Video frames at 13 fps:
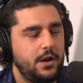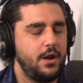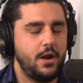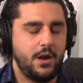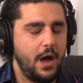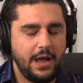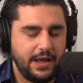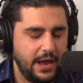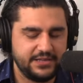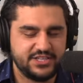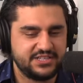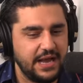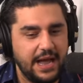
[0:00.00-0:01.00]
no, no, no. I, I
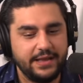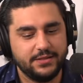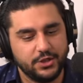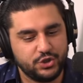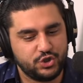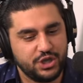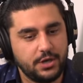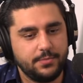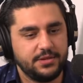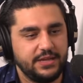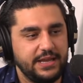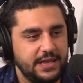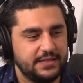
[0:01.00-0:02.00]
just, I
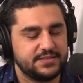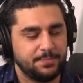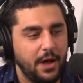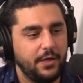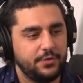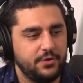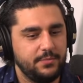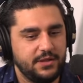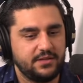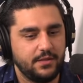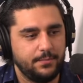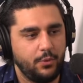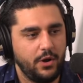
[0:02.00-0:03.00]
legitimately, it's bothering me
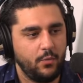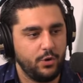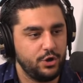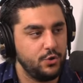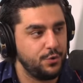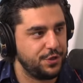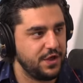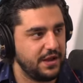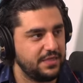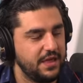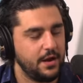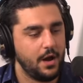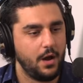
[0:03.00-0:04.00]
to the point where you think
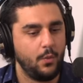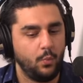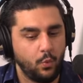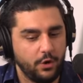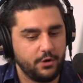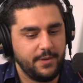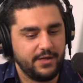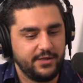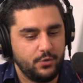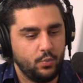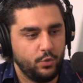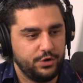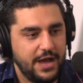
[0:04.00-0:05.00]
that a
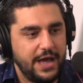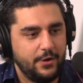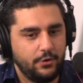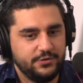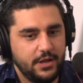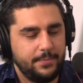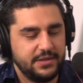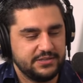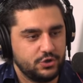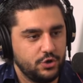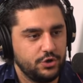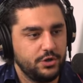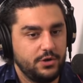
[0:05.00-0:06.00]
watermelon would not hold up as
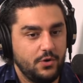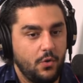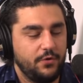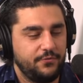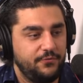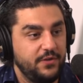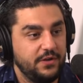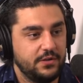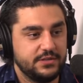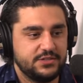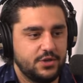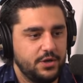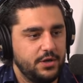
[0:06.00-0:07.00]
good or feel
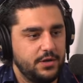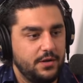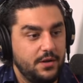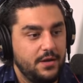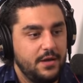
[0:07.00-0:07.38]
as good.